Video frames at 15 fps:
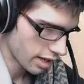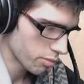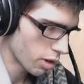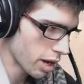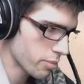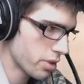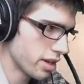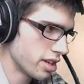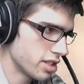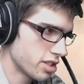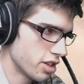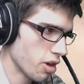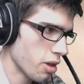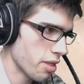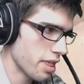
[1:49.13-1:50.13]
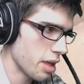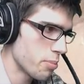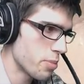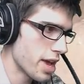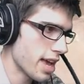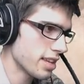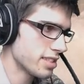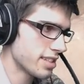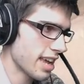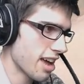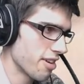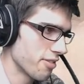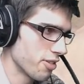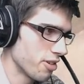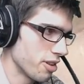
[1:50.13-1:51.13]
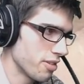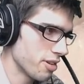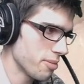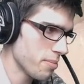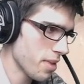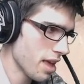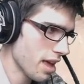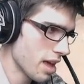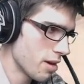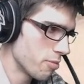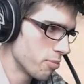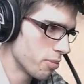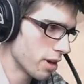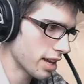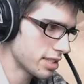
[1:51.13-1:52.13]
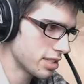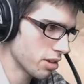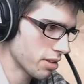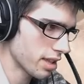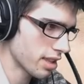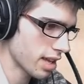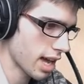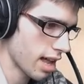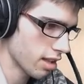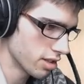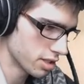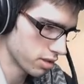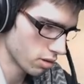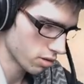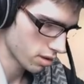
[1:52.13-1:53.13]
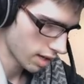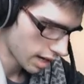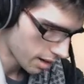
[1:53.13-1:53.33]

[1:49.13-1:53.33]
In my opinion, it's not the best out of all of them, but I still think the colors look